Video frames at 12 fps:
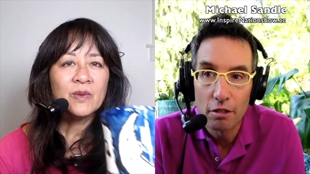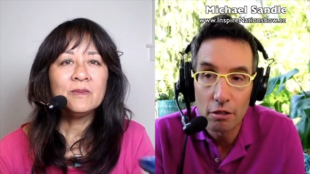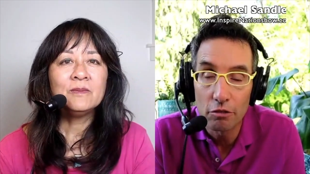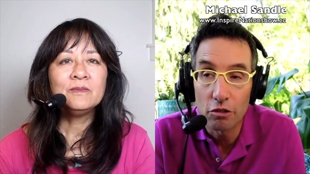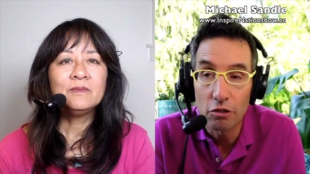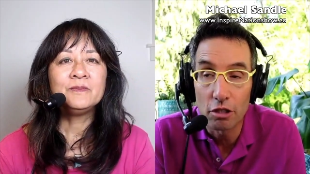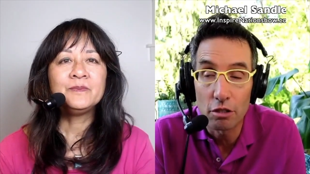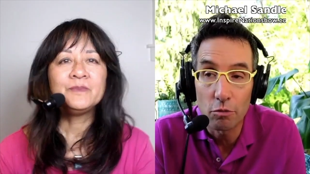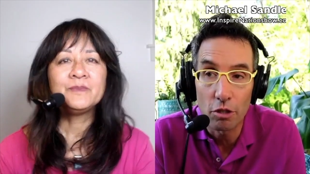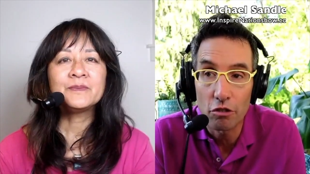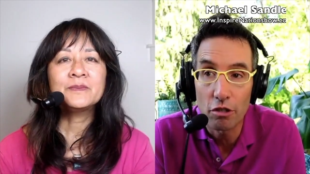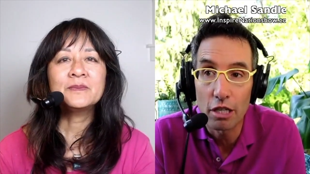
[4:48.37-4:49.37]
Speaker 1: which is what
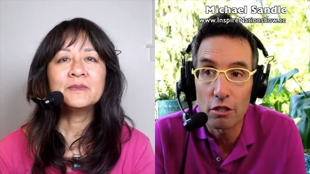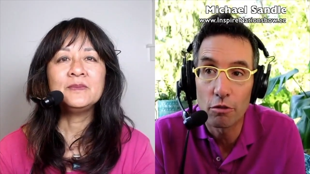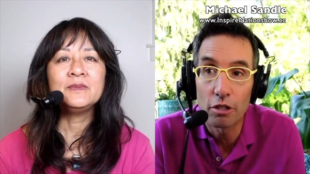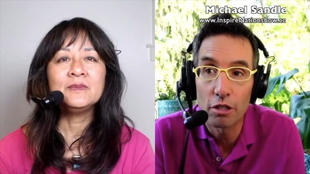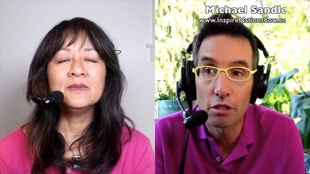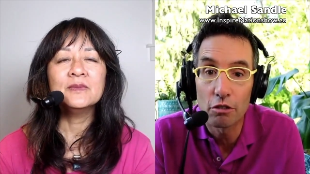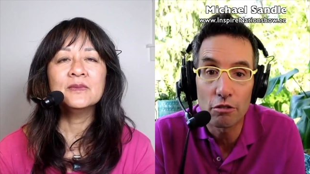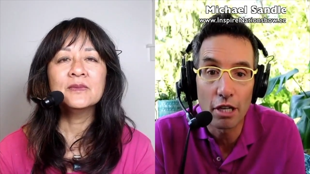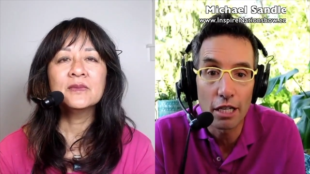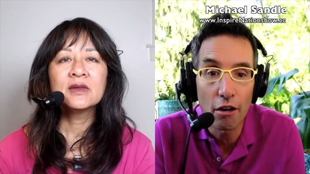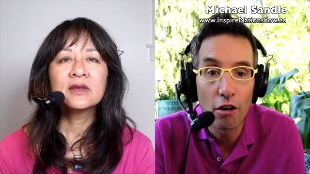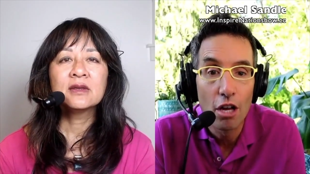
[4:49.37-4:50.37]
a strange word to use right
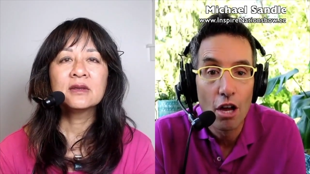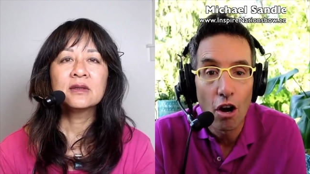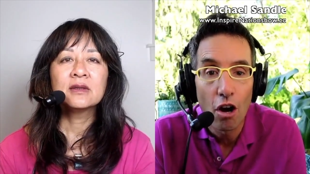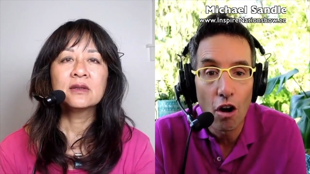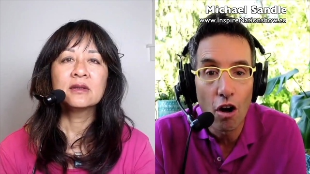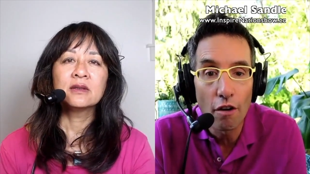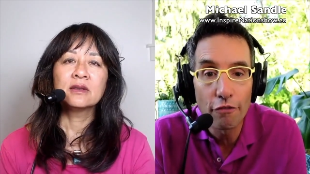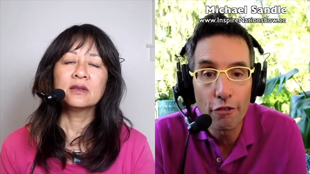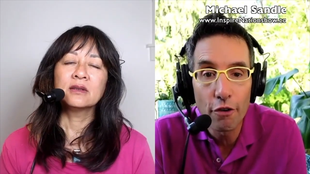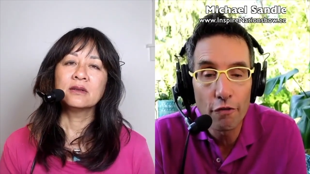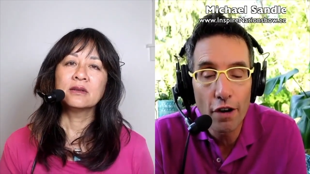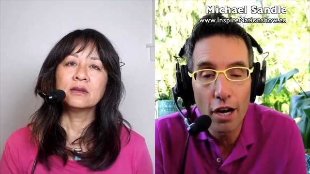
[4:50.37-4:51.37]
now, off
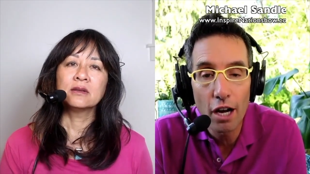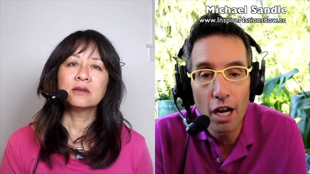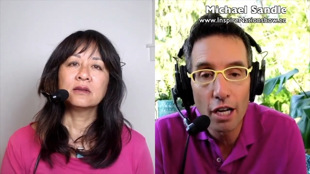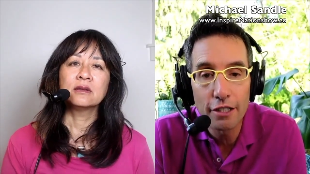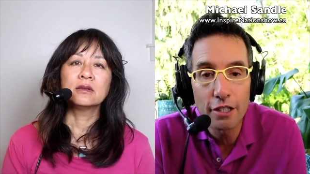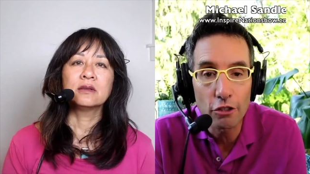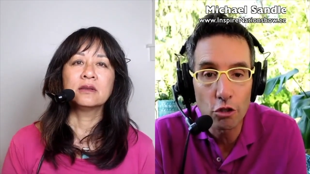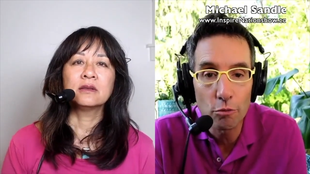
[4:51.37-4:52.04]
of uh, Dr.